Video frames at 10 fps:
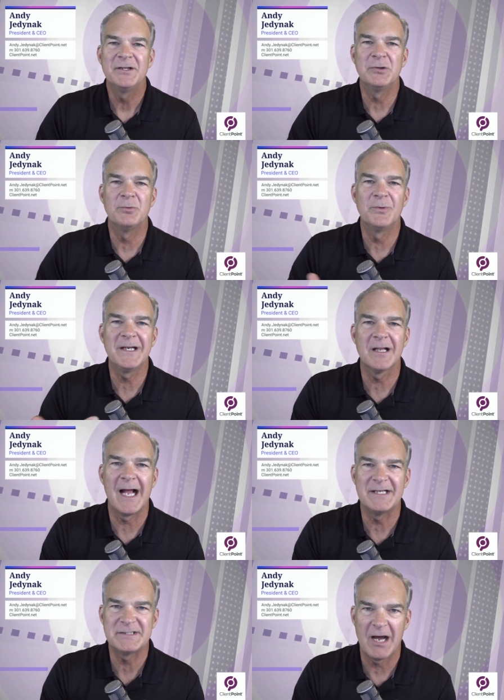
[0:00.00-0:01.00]
you
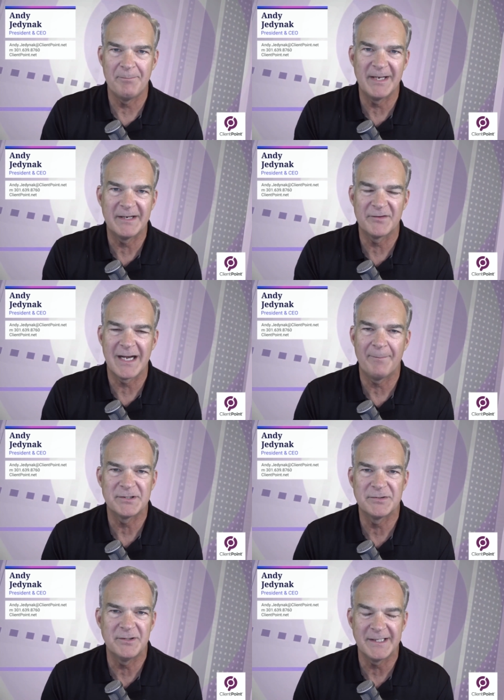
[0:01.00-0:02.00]
realize how big of an
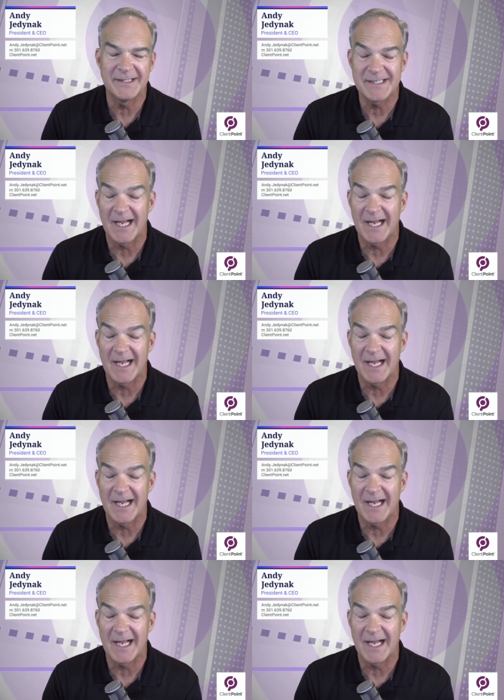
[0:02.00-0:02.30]
opportunity it is.